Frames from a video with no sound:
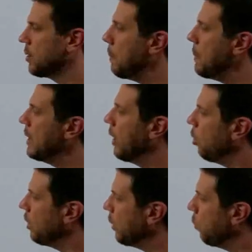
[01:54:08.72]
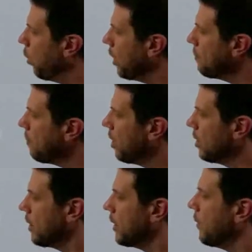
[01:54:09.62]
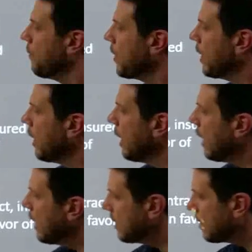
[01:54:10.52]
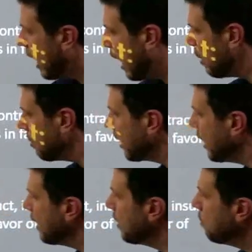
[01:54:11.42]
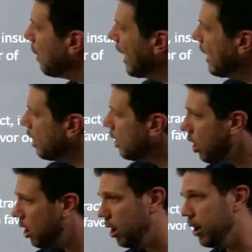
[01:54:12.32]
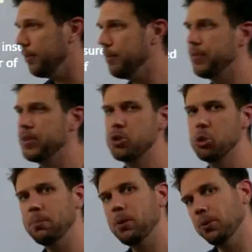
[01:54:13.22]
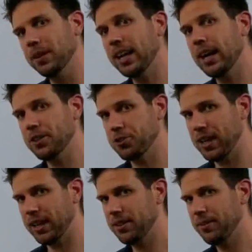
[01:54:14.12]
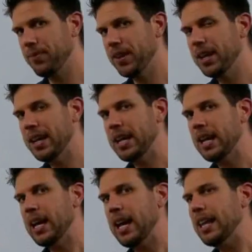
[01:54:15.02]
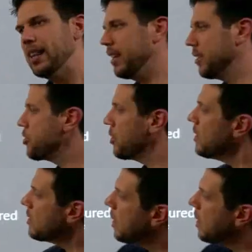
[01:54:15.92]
mean that only one party is obligated by law to uphold the contract. The insurance